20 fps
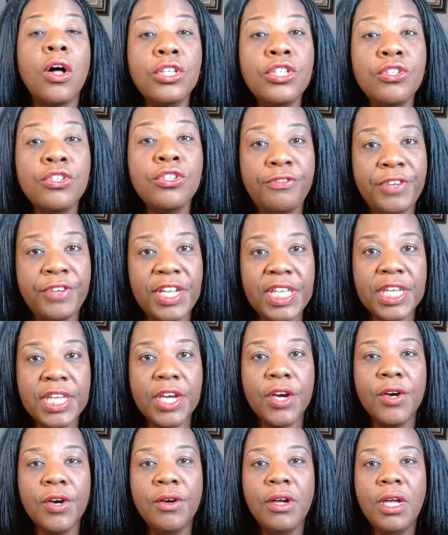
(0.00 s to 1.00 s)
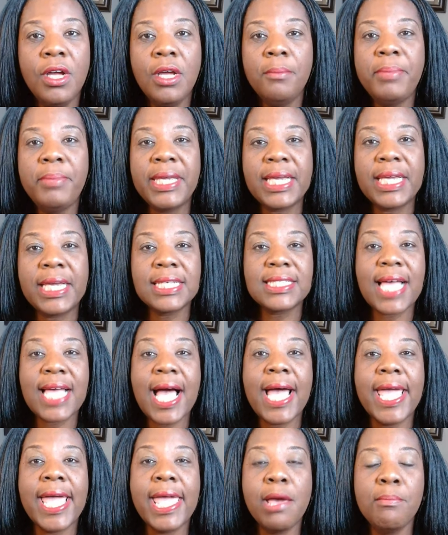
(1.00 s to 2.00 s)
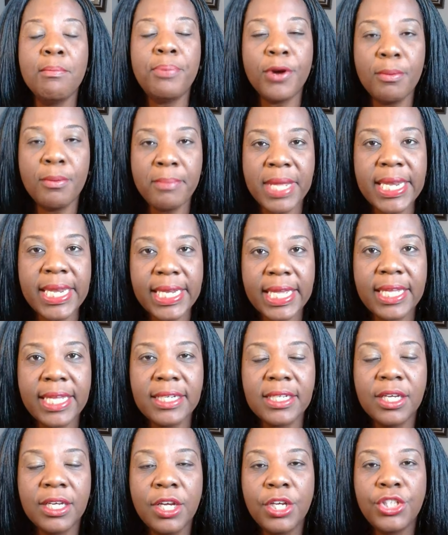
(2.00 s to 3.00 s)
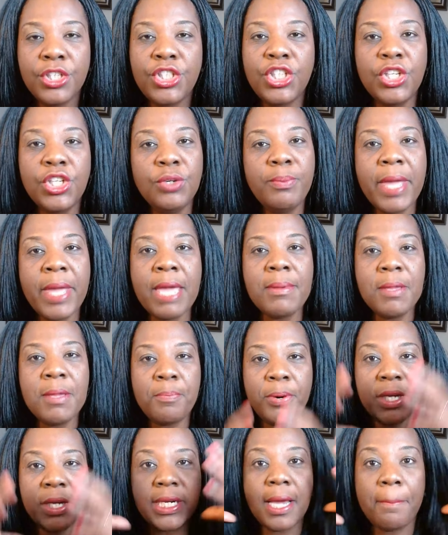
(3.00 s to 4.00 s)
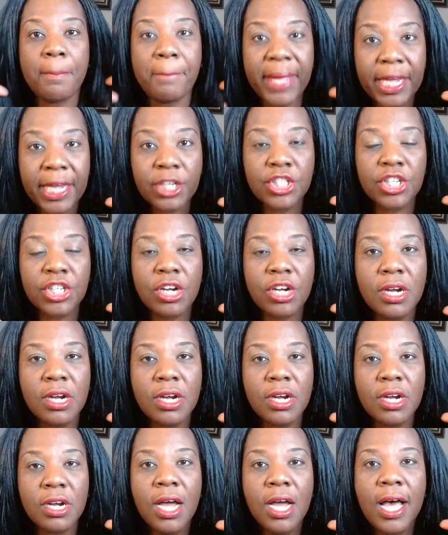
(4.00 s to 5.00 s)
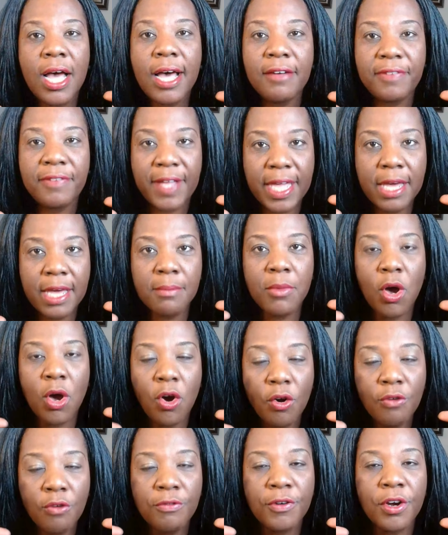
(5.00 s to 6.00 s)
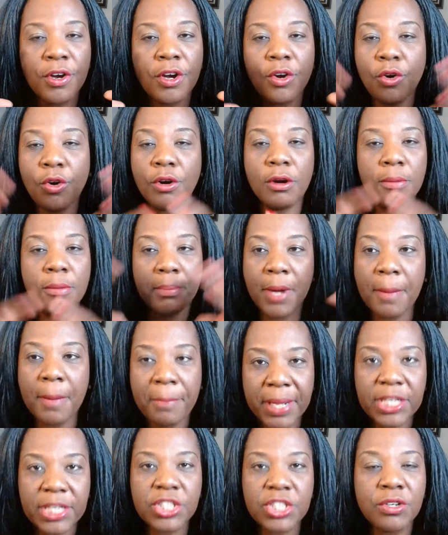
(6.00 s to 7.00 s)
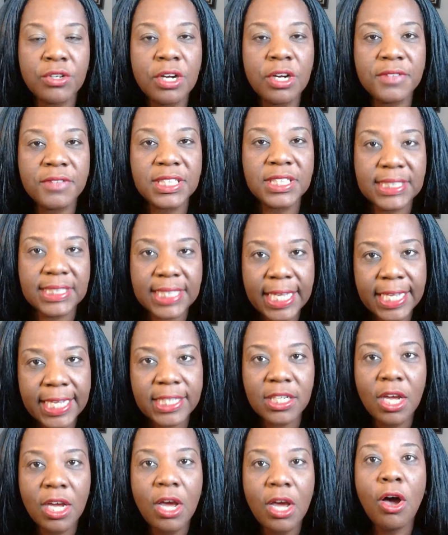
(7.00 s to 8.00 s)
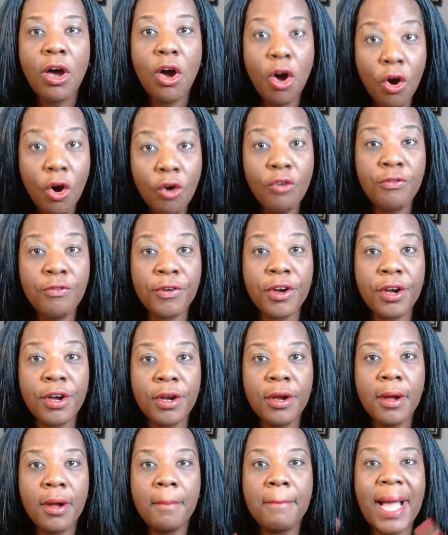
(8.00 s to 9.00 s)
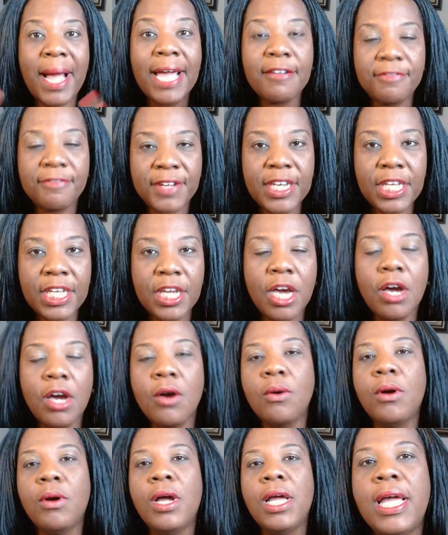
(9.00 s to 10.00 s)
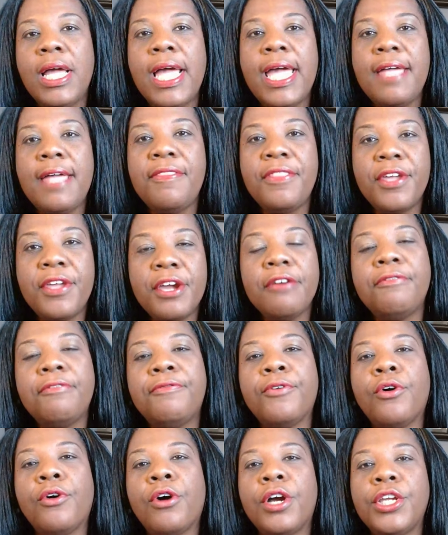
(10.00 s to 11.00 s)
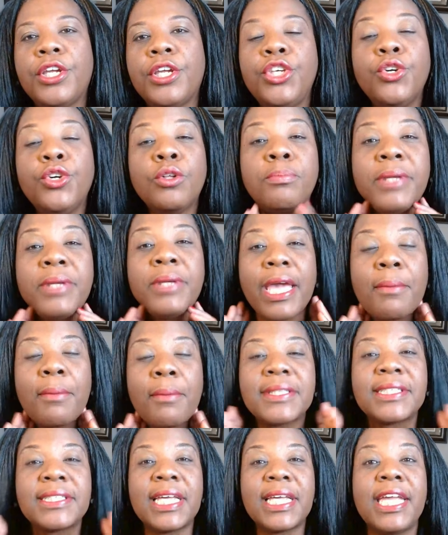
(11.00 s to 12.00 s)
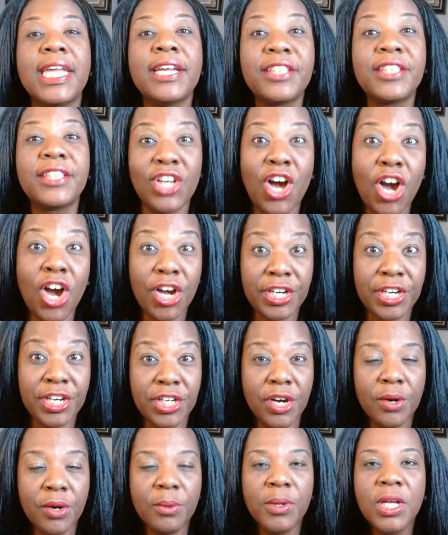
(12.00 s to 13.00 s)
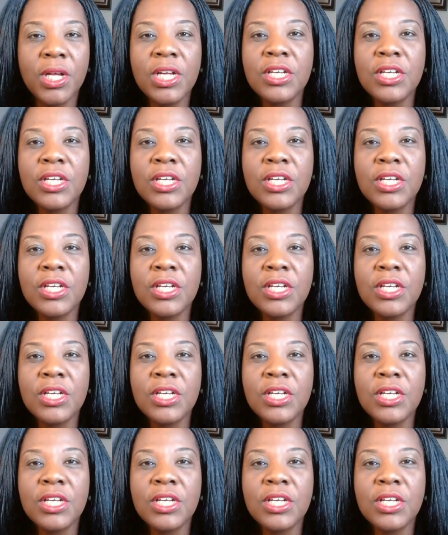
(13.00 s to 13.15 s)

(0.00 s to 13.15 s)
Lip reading: new video, because I am permitted to maybe put a picture of him over, or a picture of the skit over my video, and therefore you'll be able to hear the audio.